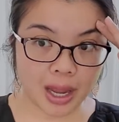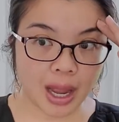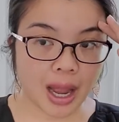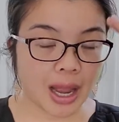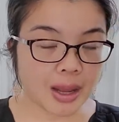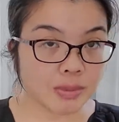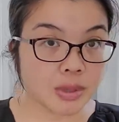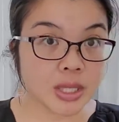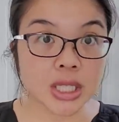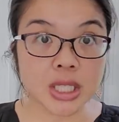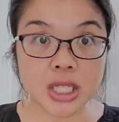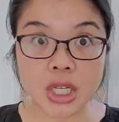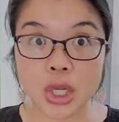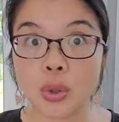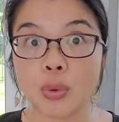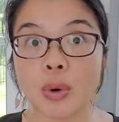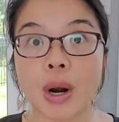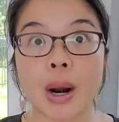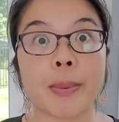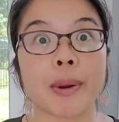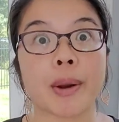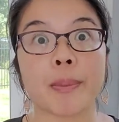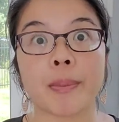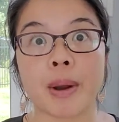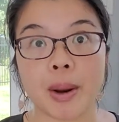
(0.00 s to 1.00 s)
I'm still
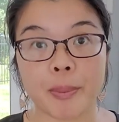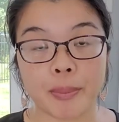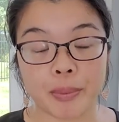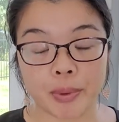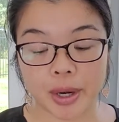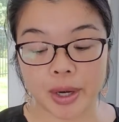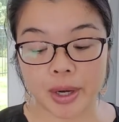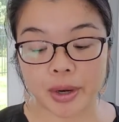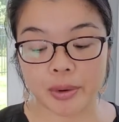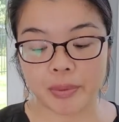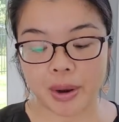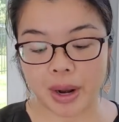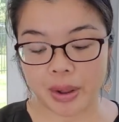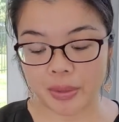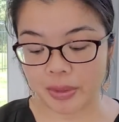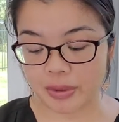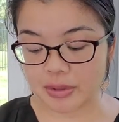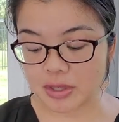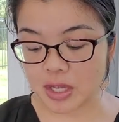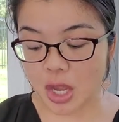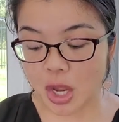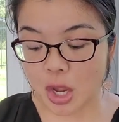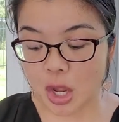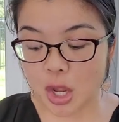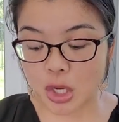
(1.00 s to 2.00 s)
wrapping my brain around
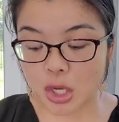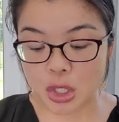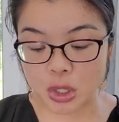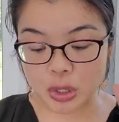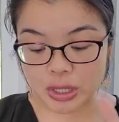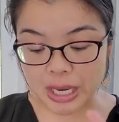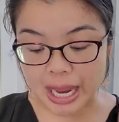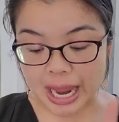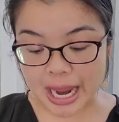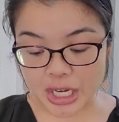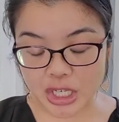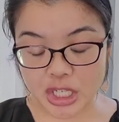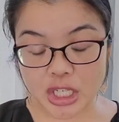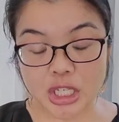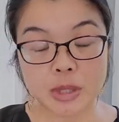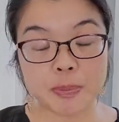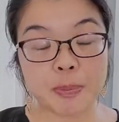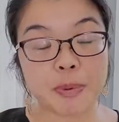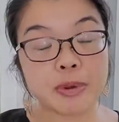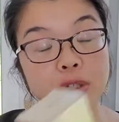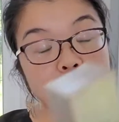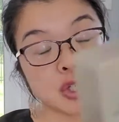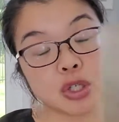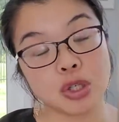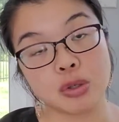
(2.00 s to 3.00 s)
this, you're actually
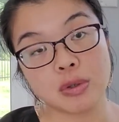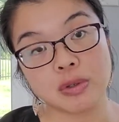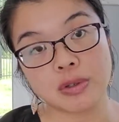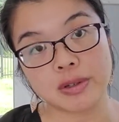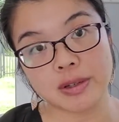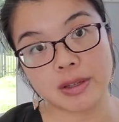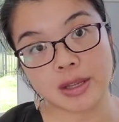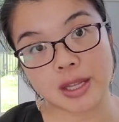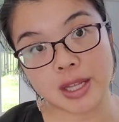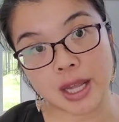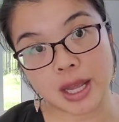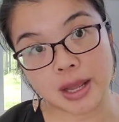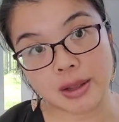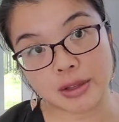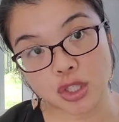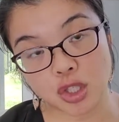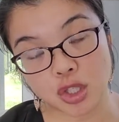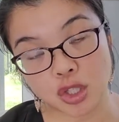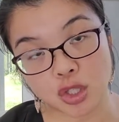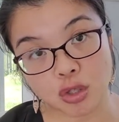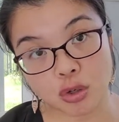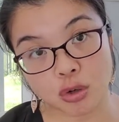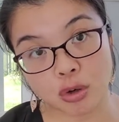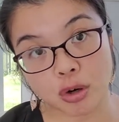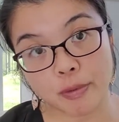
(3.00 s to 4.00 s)
supposed to use the
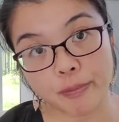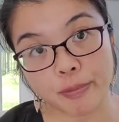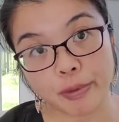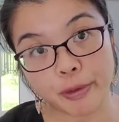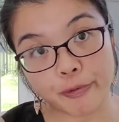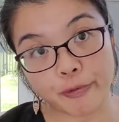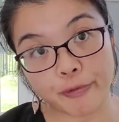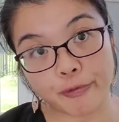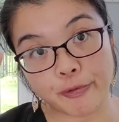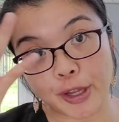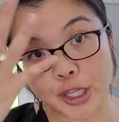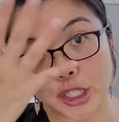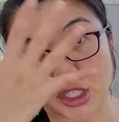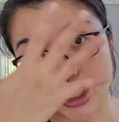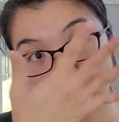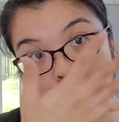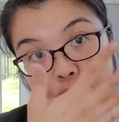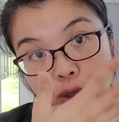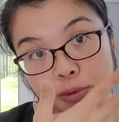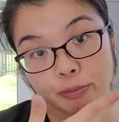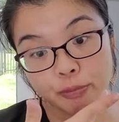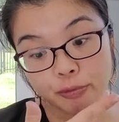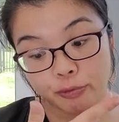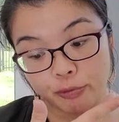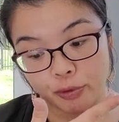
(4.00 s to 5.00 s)
serum, the face
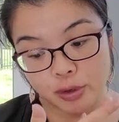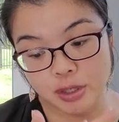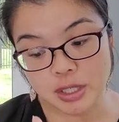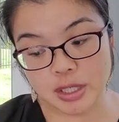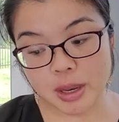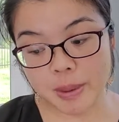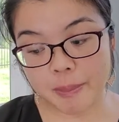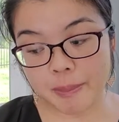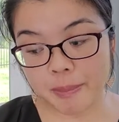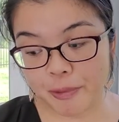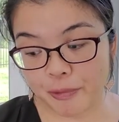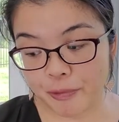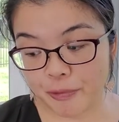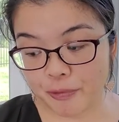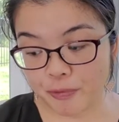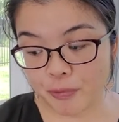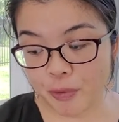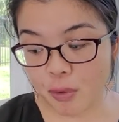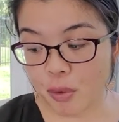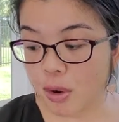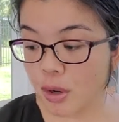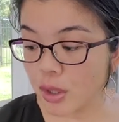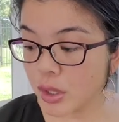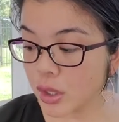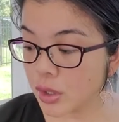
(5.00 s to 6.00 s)
serum first
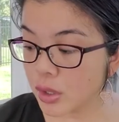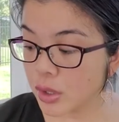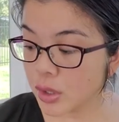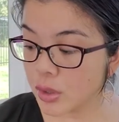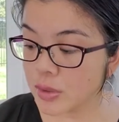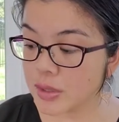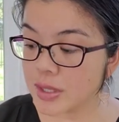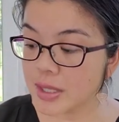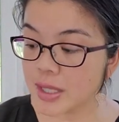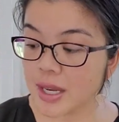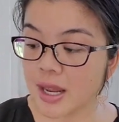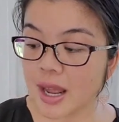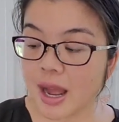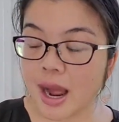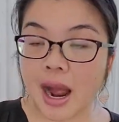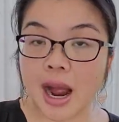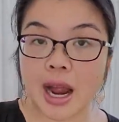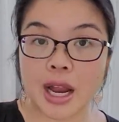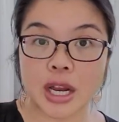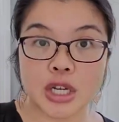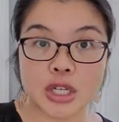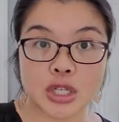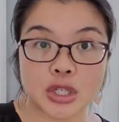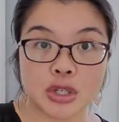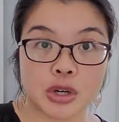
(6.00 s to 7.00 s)
before you use the
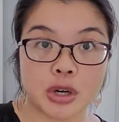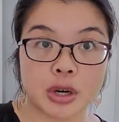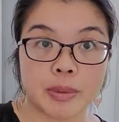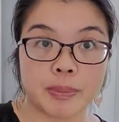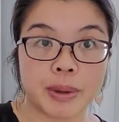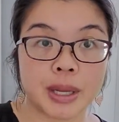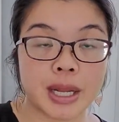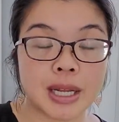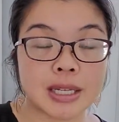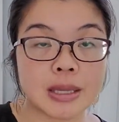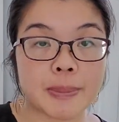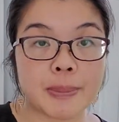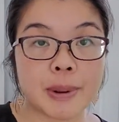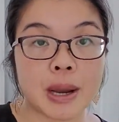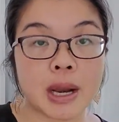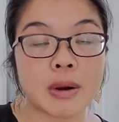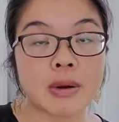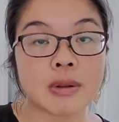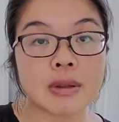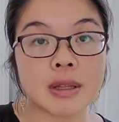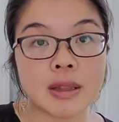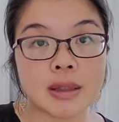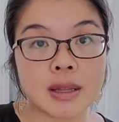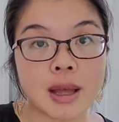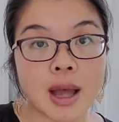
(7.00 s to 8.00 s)
eye serum, because
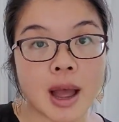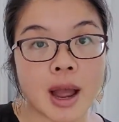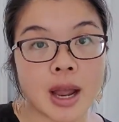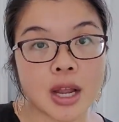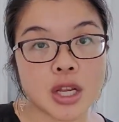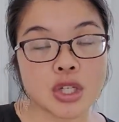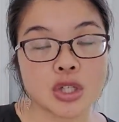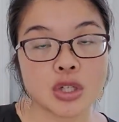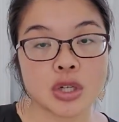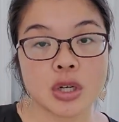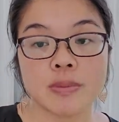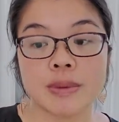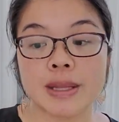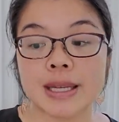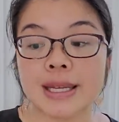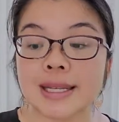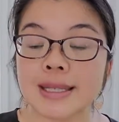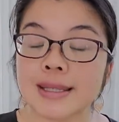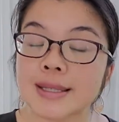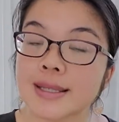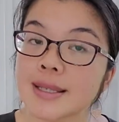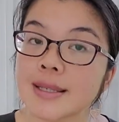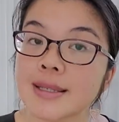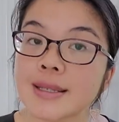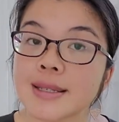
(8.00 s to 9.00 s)
apparently the eye serum, the
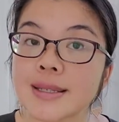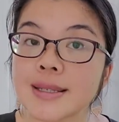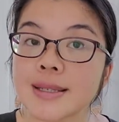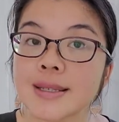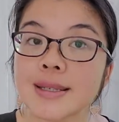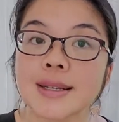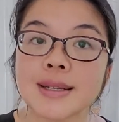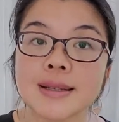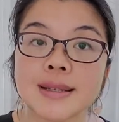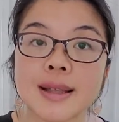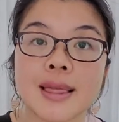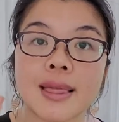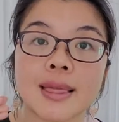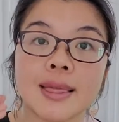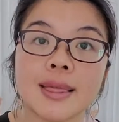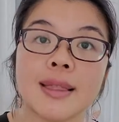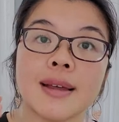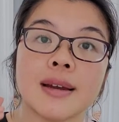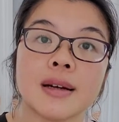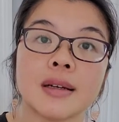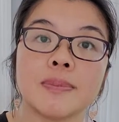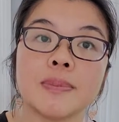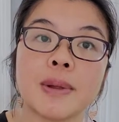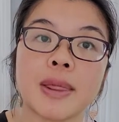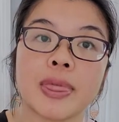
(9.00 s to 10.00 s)
consistency is a
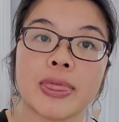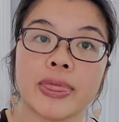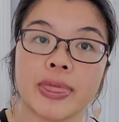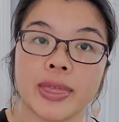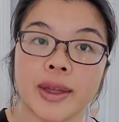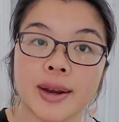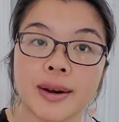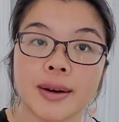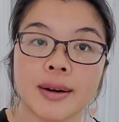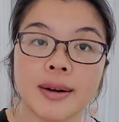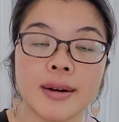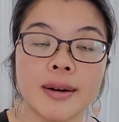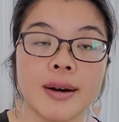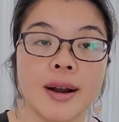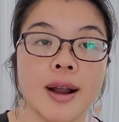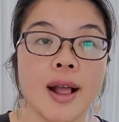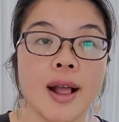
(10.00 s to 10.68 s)
little bit thicker